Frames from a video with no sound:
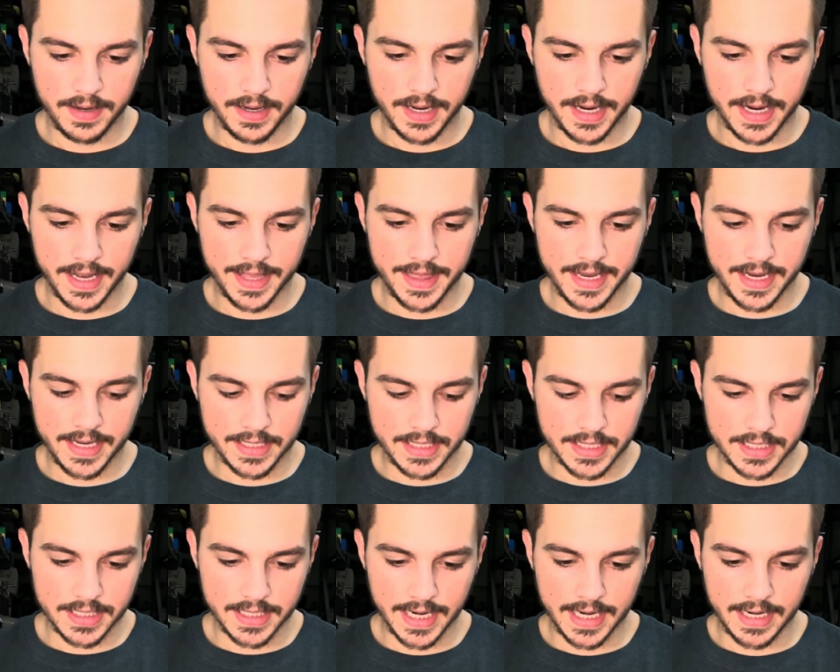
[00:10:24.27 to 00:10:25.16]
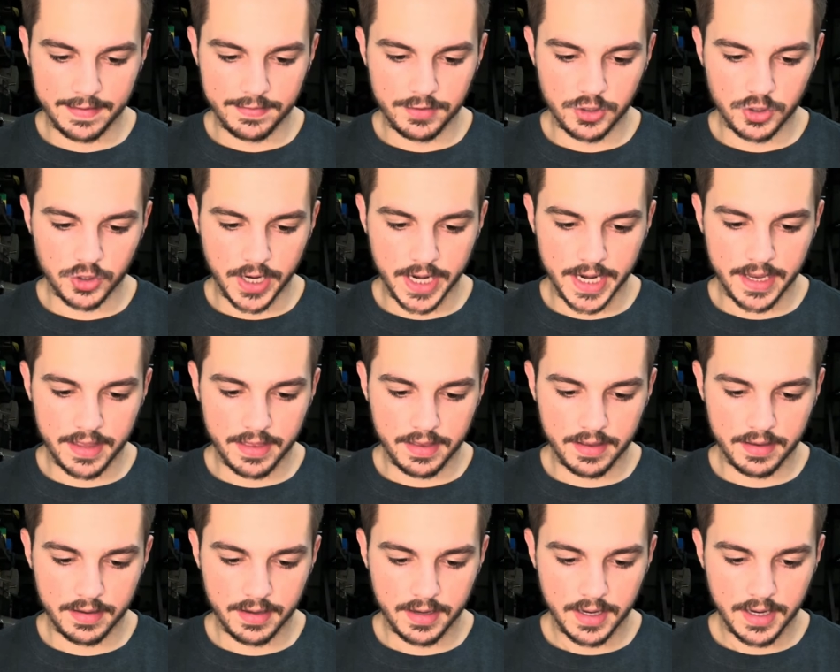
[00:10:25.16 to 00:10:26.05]
I think it's a sign of
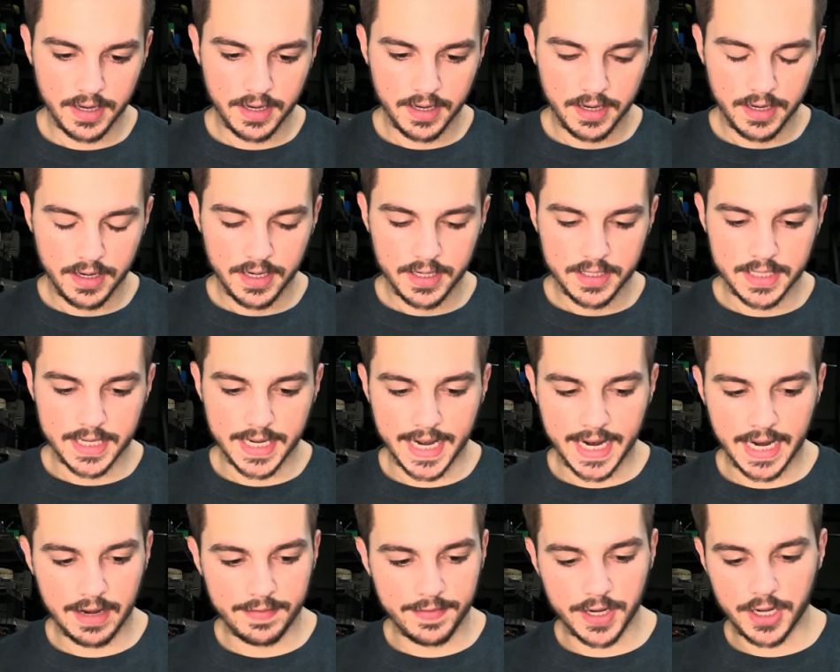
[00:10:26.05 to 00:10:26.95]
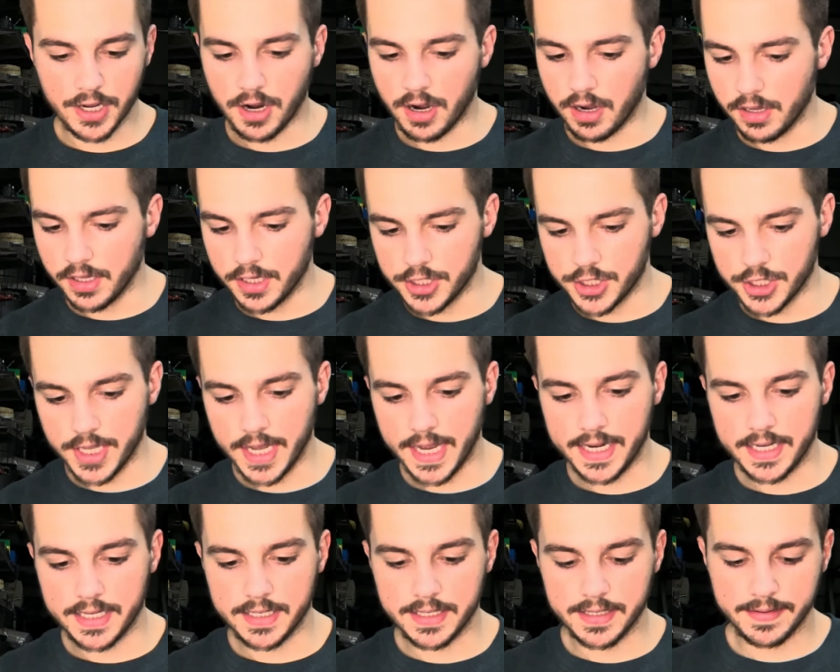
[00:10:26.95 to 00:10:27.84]
strength to kind of acknowledge
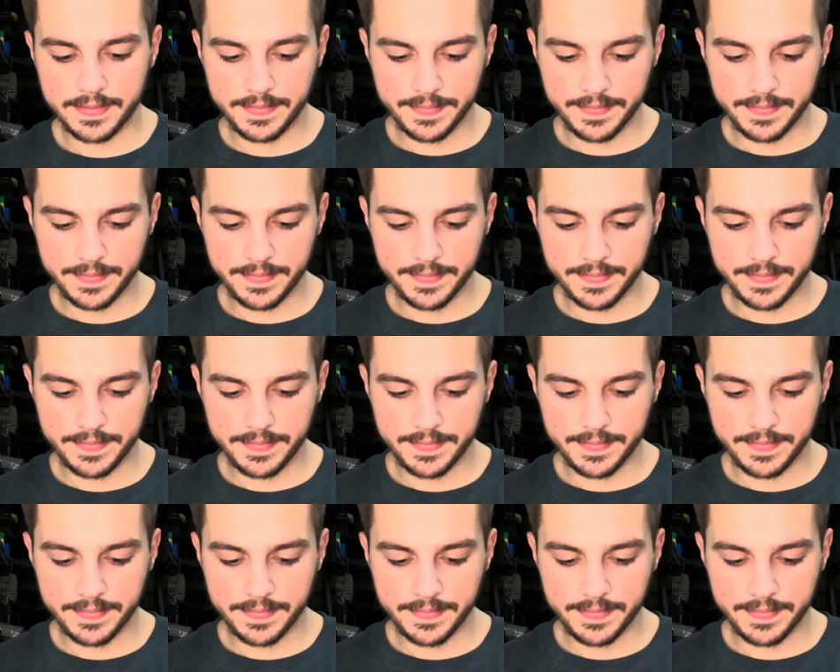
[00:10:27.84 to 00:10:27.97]
that.